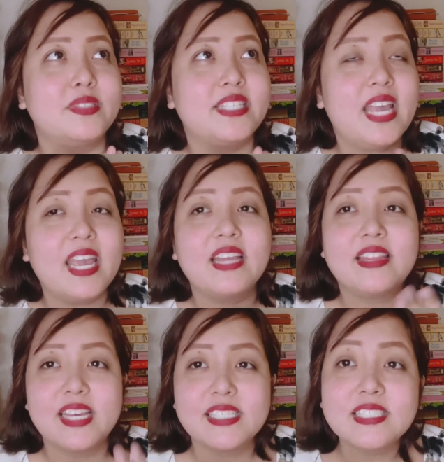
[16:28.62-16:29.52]

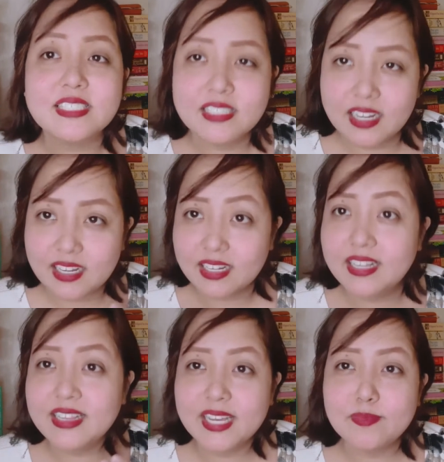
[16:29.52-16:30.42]
seeing this
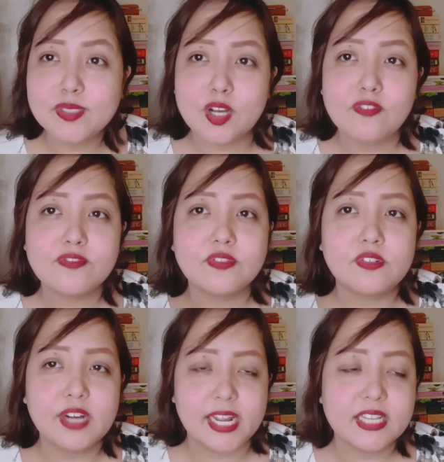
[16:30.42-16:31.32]
glimpse of
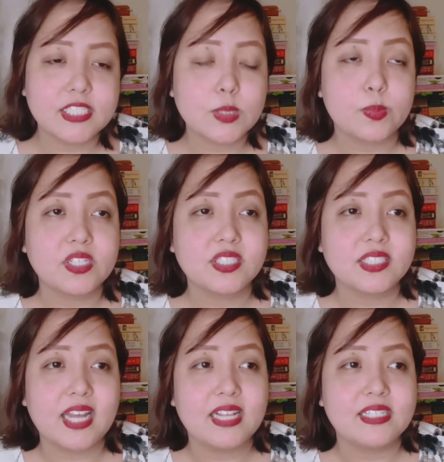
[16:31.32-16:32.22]
Reina's
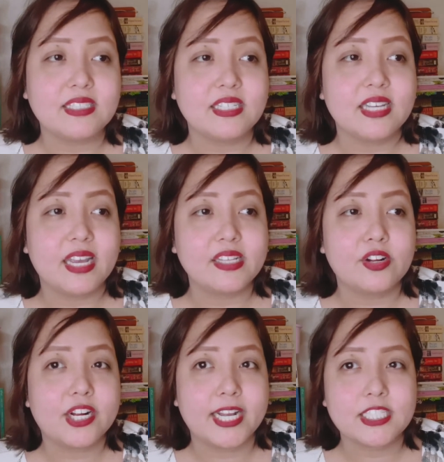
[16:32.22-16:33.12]
personality and
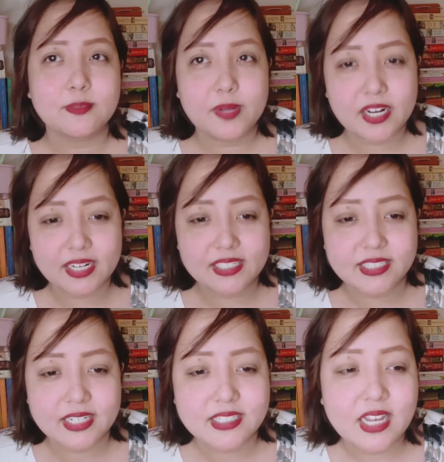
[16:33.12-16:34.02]
her
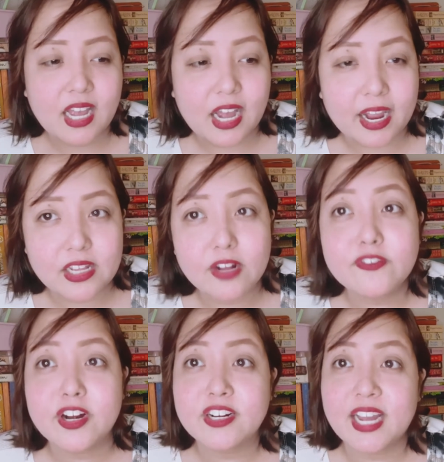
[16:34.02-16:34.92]
experiences. I
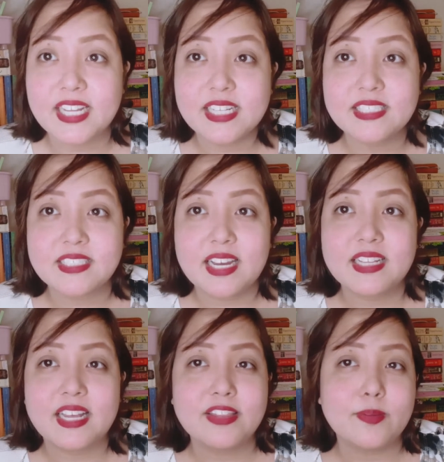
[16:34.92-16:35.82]
love her writing
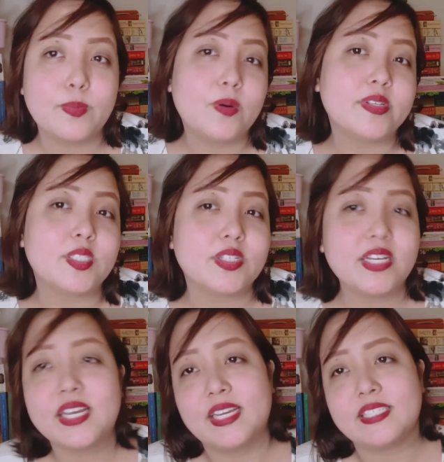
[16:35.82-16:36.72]
style, and the poetry
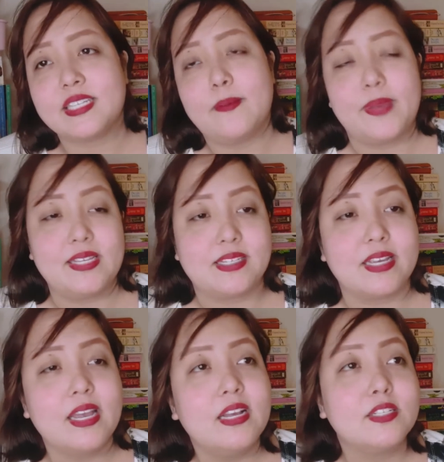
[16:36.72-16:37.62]
is
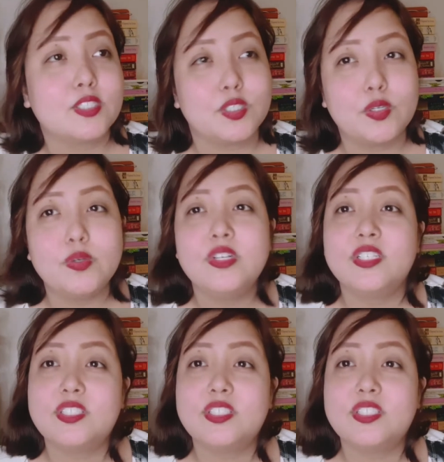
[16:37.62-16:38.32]
amazing. So